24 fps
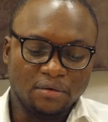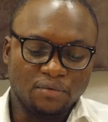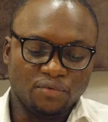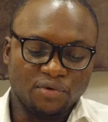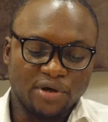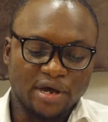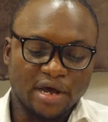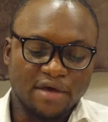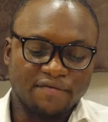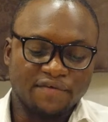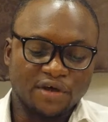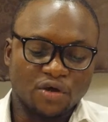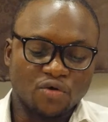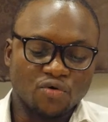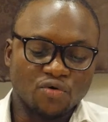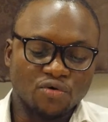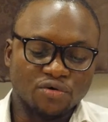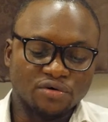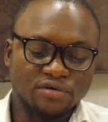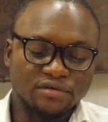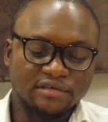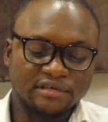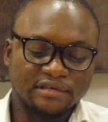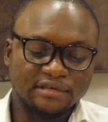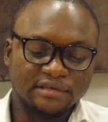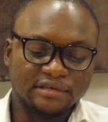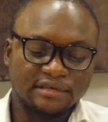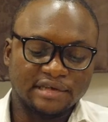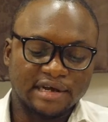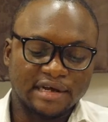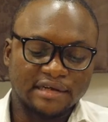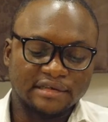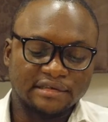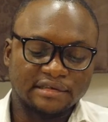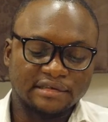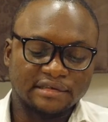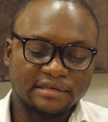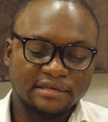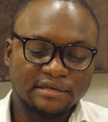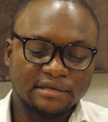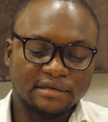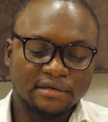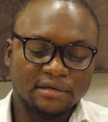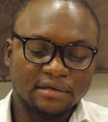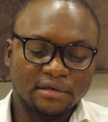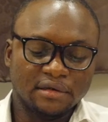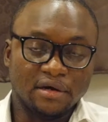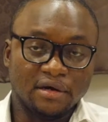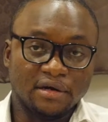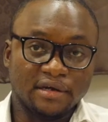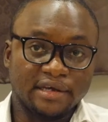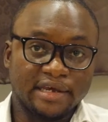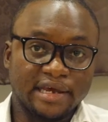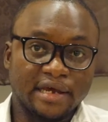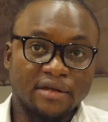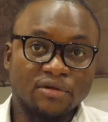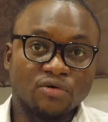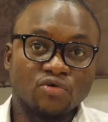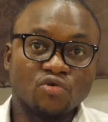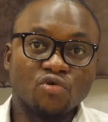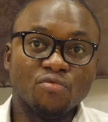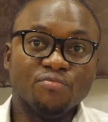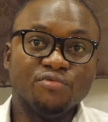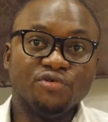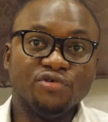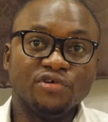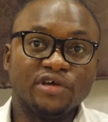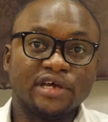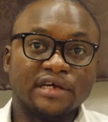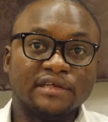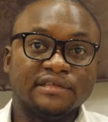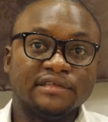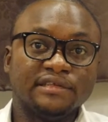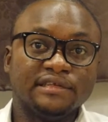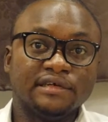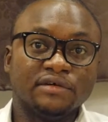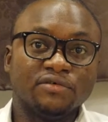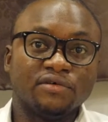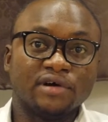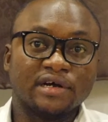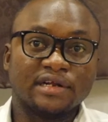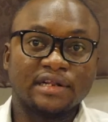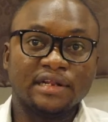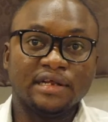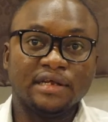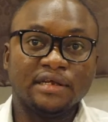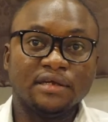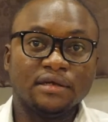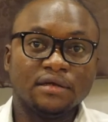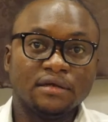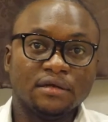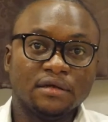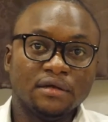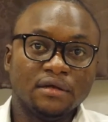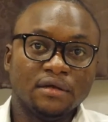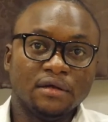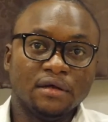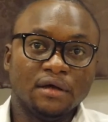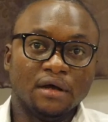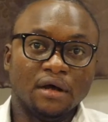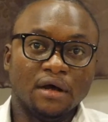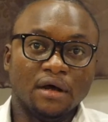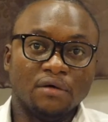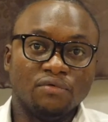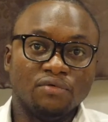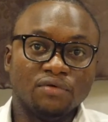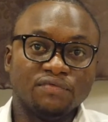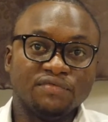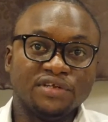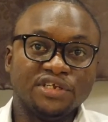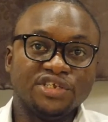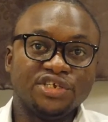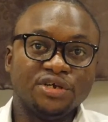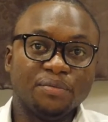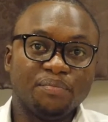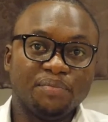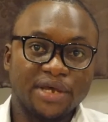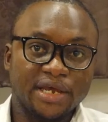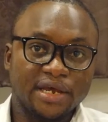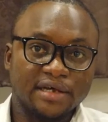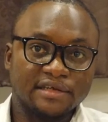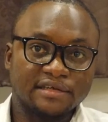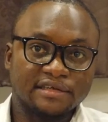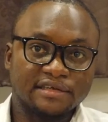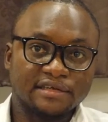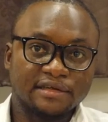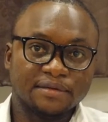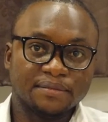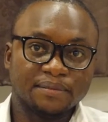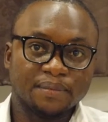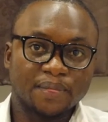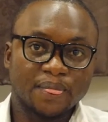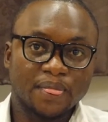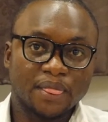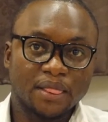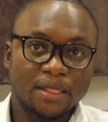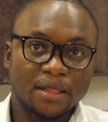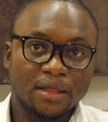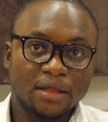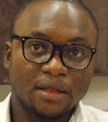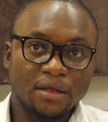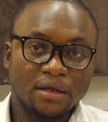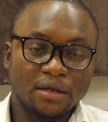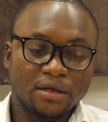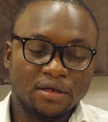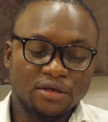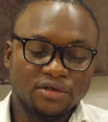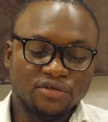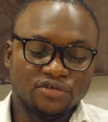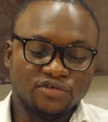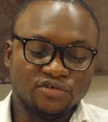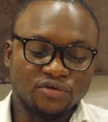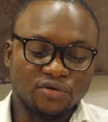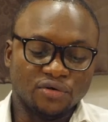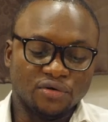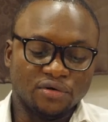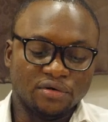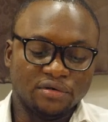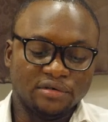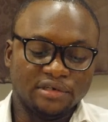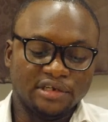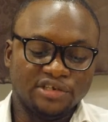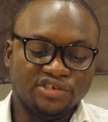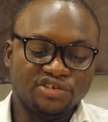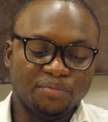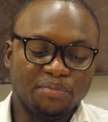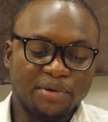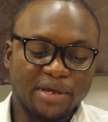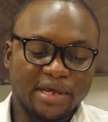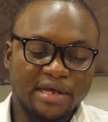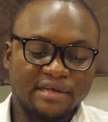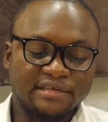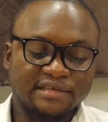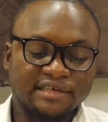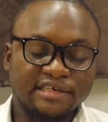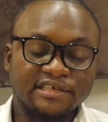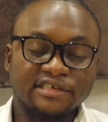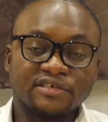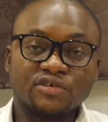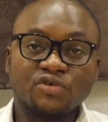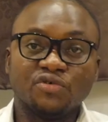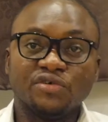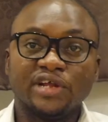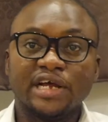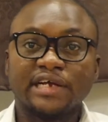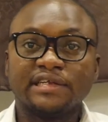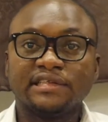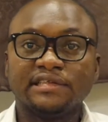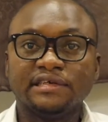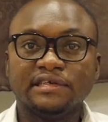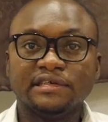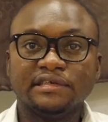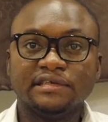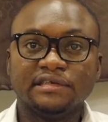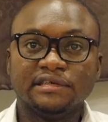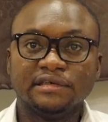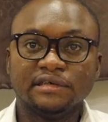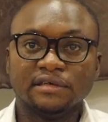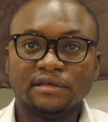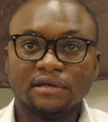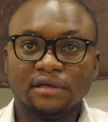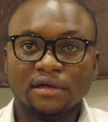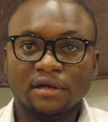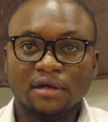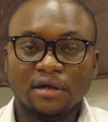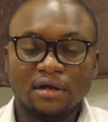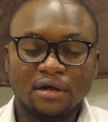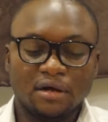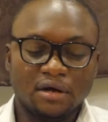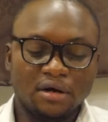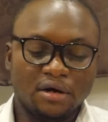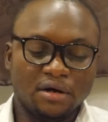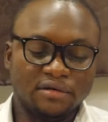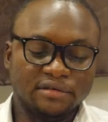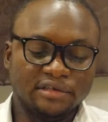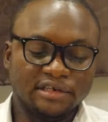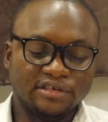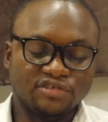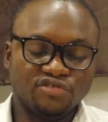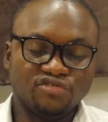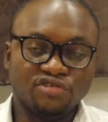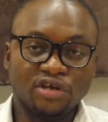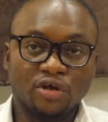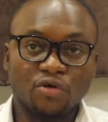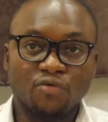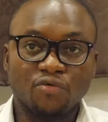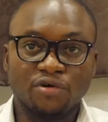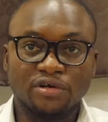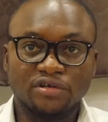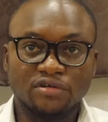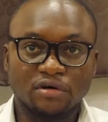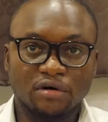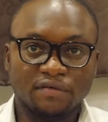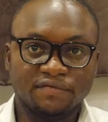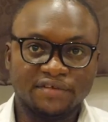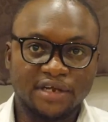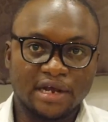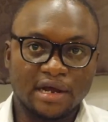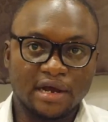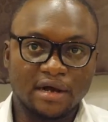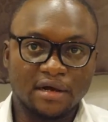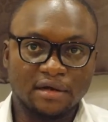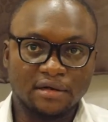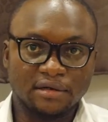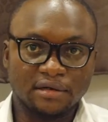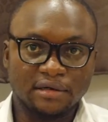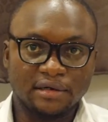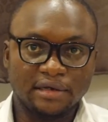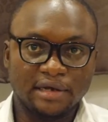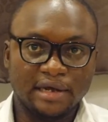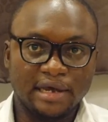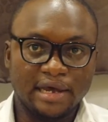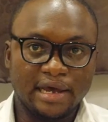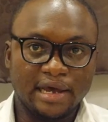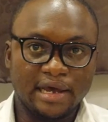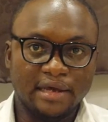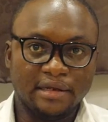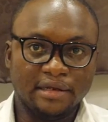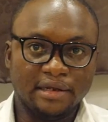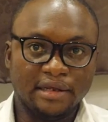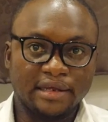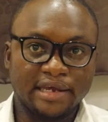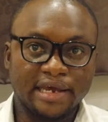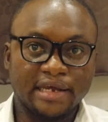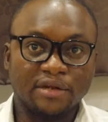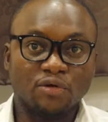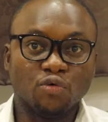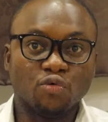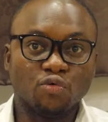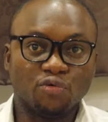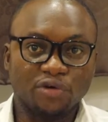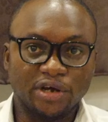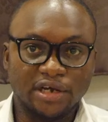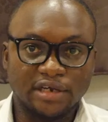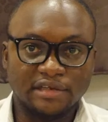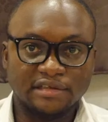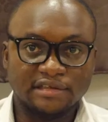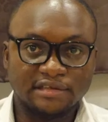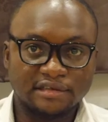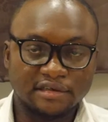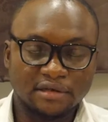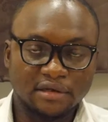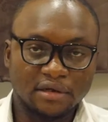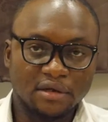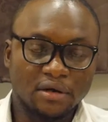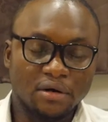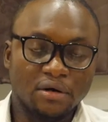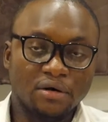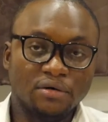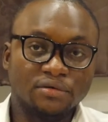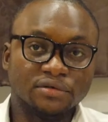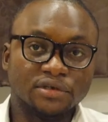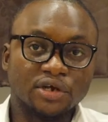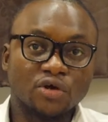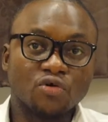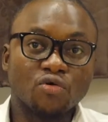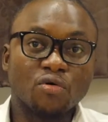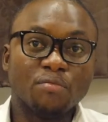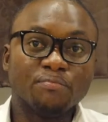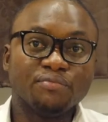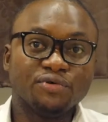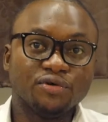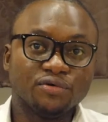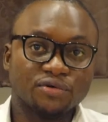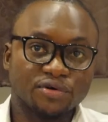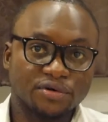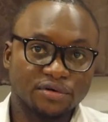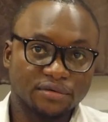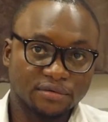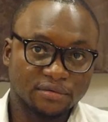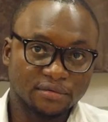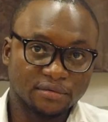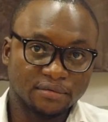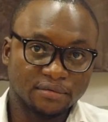We have a code that can communicate directly with the GPS. So the GPS is connected on the circuit of the car, and it can read on the computer